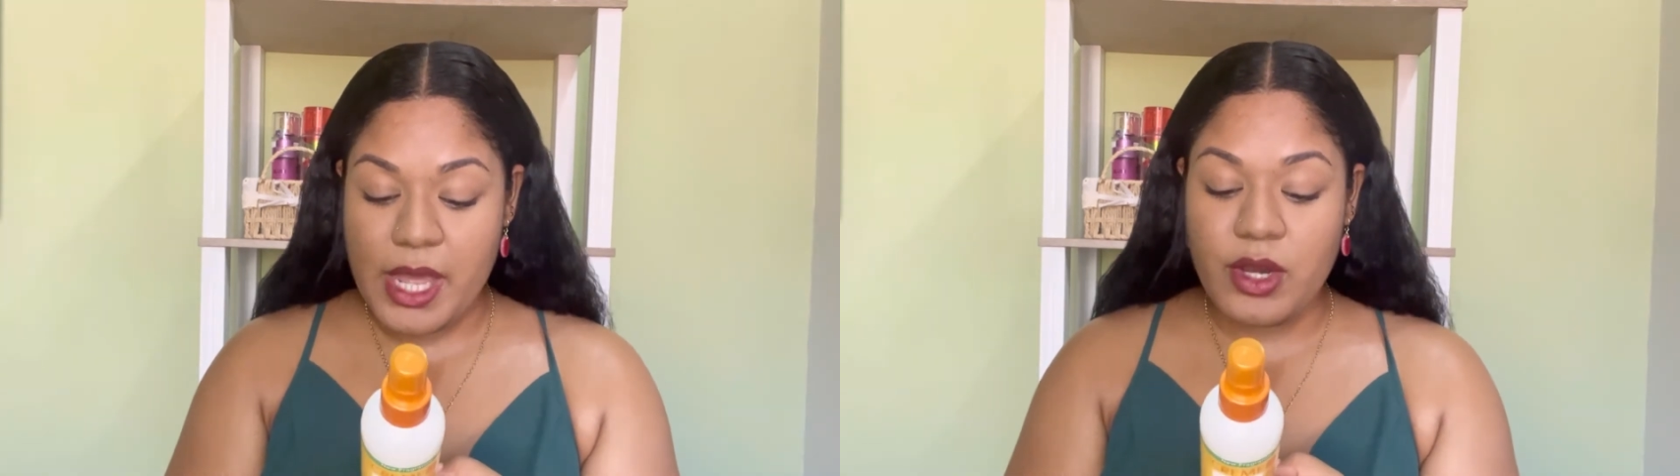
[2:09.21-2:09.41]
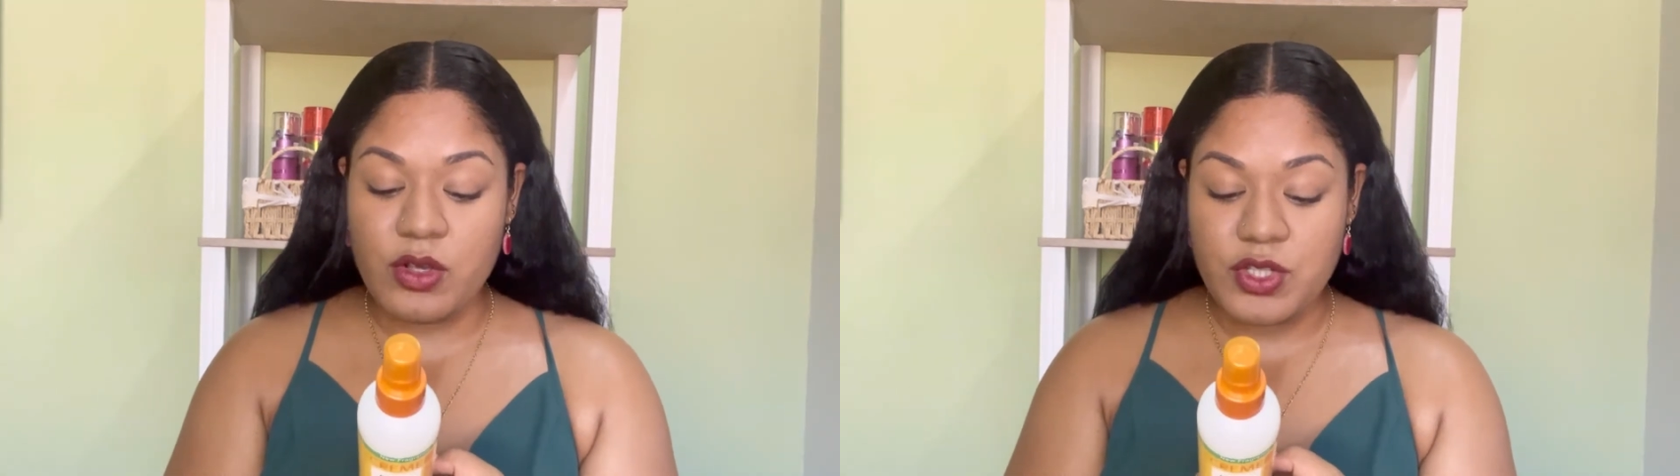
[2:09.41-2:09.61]

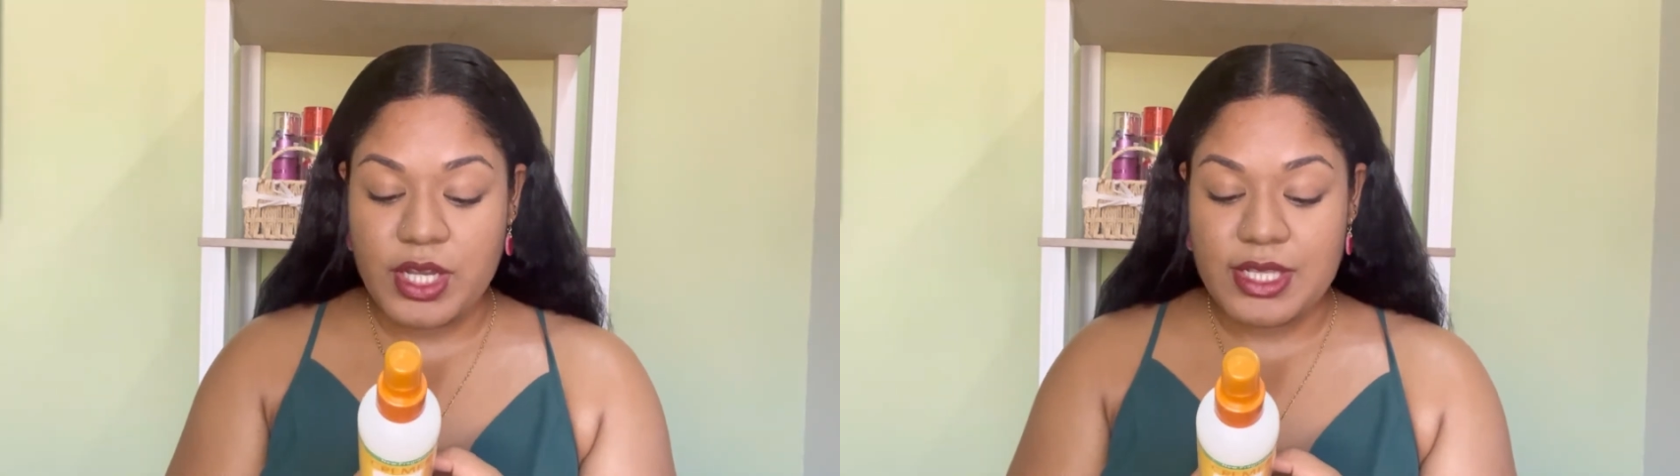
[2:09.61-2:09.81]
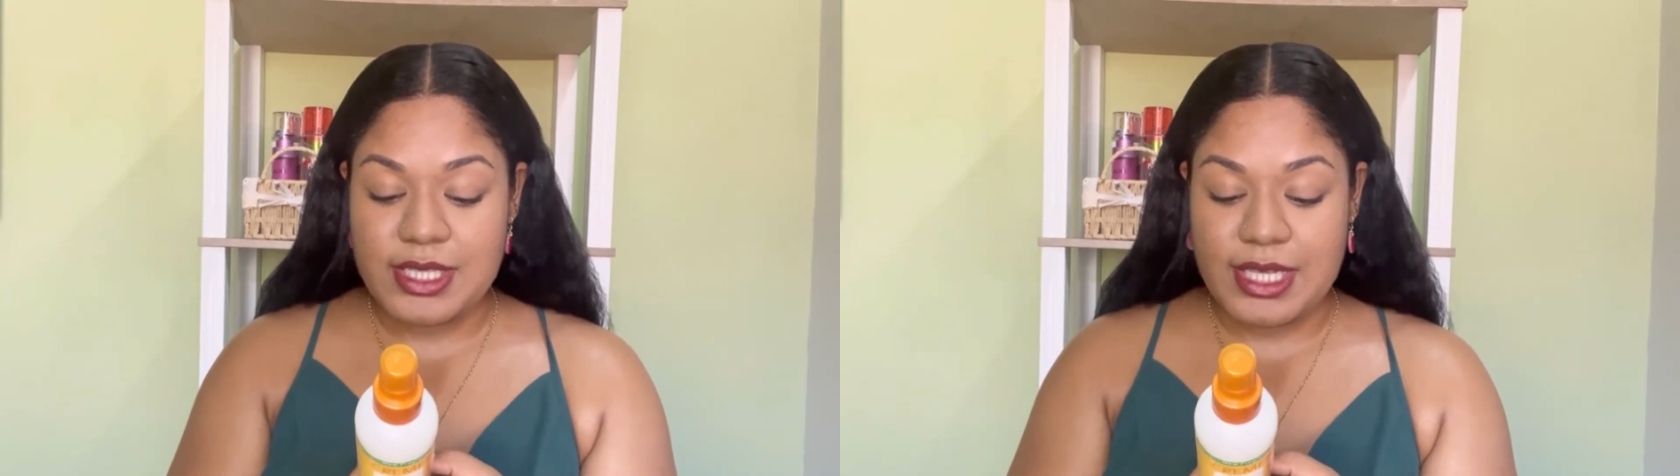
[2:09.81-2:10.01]
It also
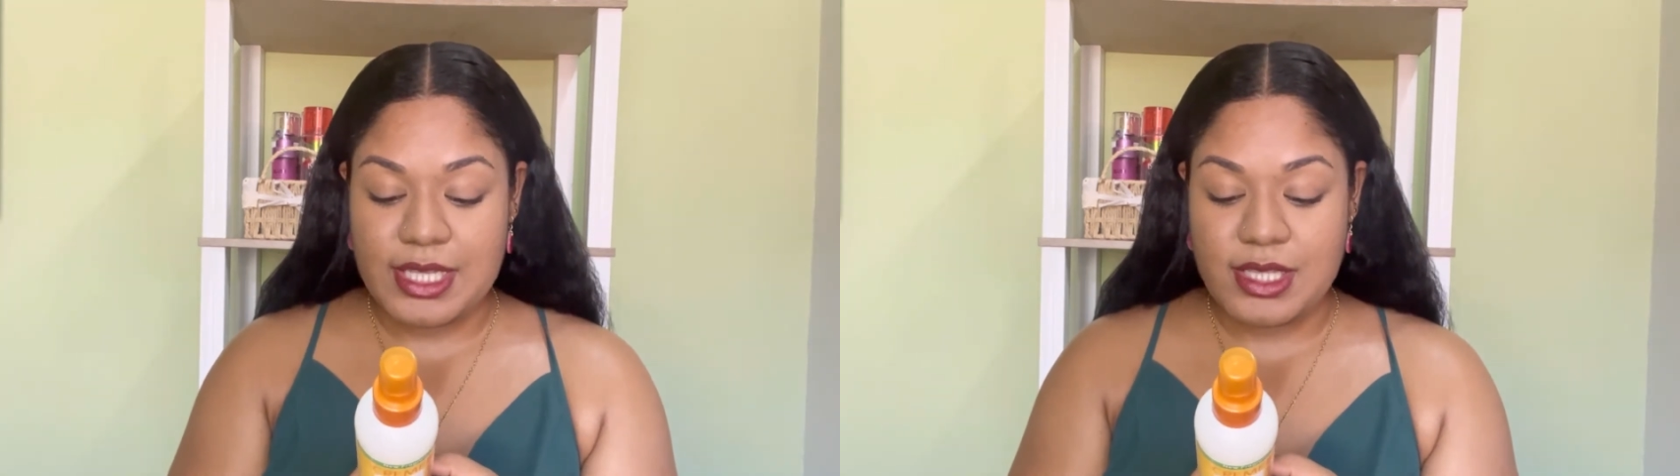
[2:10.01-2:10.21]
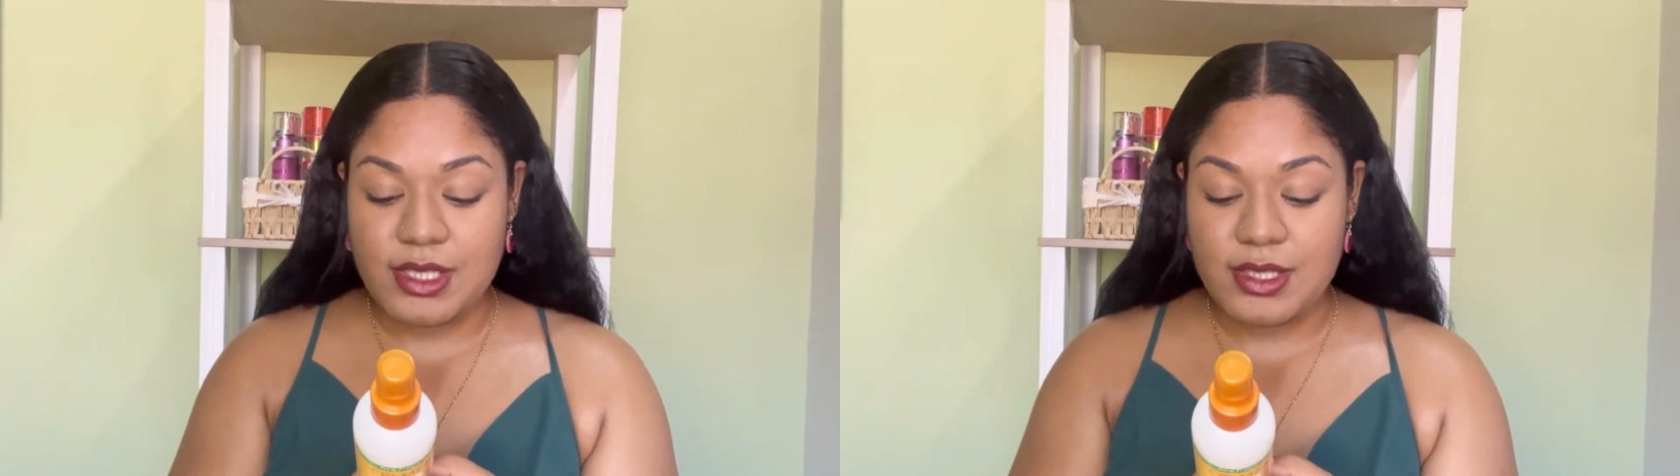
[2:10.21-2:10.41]

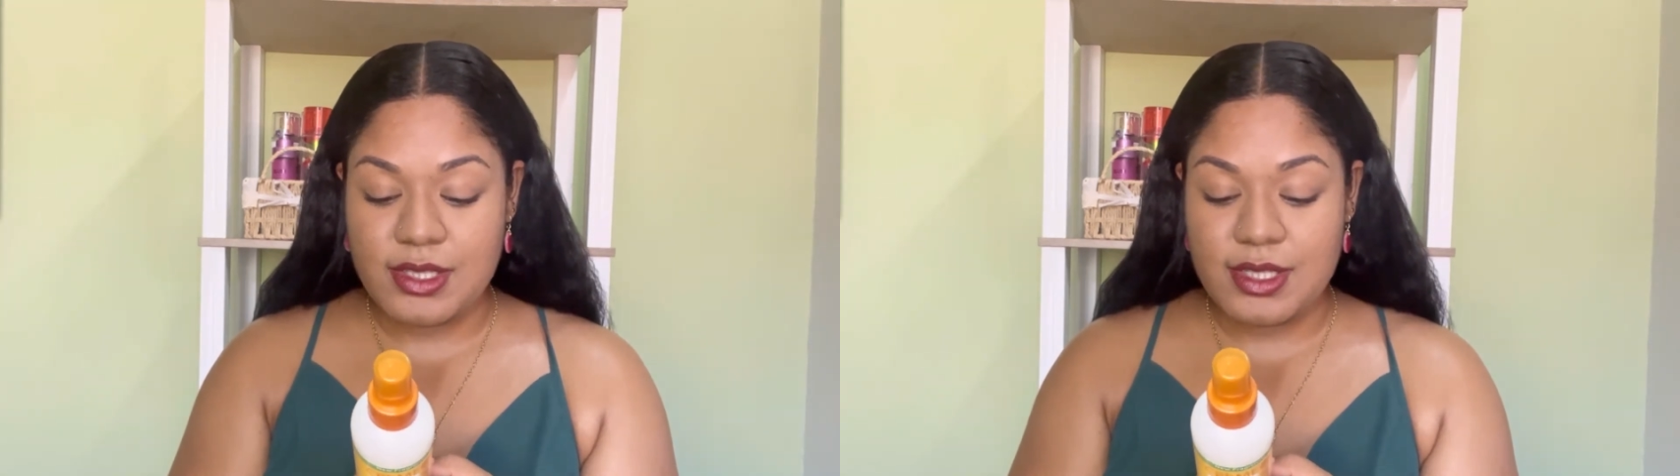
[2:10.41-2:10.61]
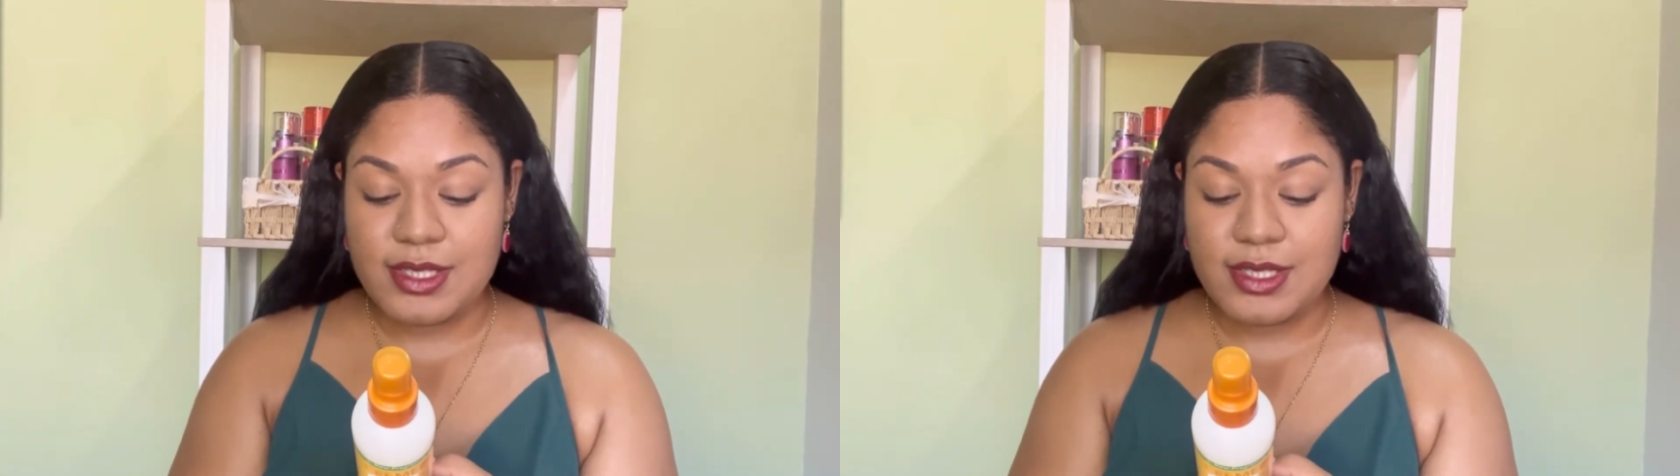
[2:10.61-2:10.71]
contains